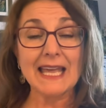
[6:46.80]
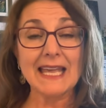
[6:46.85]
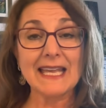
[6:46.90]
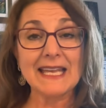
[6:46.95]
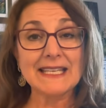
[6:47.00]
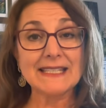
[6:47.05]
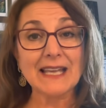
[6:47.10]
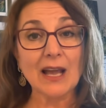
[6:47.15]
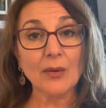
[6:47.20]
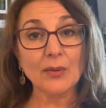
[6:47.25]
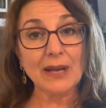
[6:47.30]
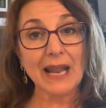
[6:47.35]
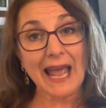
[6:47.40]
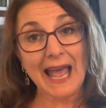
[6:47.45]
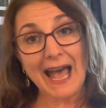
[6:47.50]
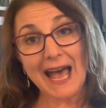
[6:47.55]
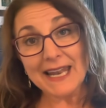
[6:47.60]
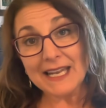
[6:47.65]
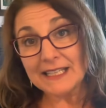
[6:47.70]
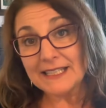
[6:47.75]
is I would
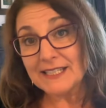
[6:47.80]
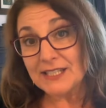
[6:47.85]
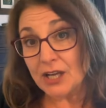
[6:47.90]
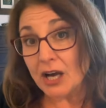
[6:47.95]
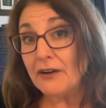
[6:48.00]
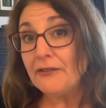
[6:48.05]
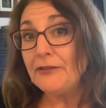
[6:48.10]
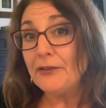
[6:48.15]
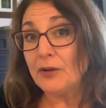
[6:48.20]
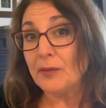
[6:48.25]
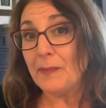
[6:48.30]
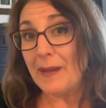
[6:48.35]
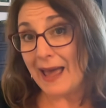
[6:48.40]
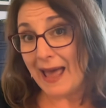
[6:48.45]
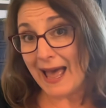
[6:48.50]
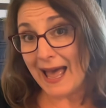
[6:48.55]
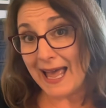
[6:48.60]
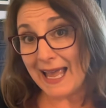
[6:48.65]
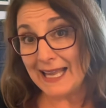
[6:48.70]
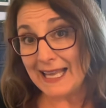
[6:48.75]
add a duffel
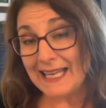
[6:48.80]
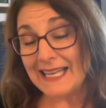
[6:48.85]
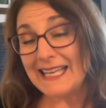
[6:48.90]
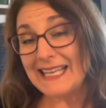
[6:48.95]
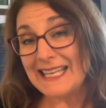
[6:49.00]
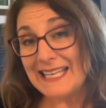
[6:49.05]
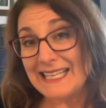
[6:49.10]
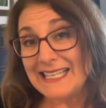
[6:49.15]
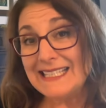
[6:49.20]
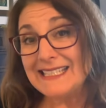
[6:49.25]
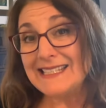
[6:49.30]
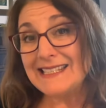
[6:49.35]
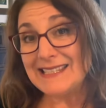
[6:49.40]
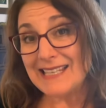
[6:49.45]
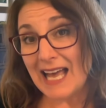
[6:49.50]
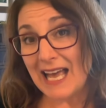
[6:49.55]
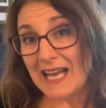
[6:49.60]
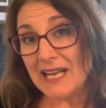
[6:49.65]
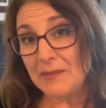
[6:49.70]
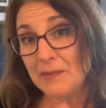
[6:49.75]
bag
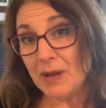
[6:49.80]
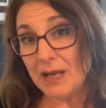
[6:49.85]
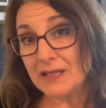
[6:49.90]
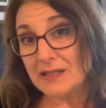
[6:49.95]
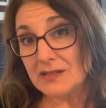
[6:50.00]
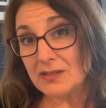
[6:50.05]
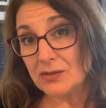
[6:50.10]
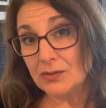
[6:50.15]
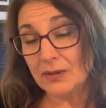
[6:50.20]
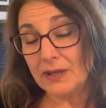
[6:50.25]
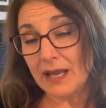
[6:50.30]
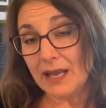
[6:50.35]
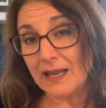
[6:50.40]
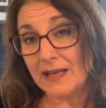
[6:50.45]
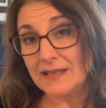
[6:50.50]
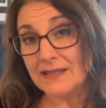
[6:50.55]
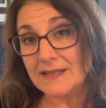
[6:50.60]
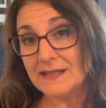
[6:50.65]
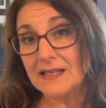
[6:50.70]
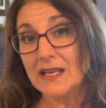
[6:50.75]
inside my
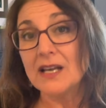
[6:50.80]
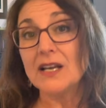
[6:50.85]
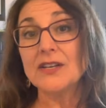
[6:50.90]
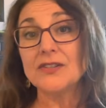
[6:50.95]
suitcase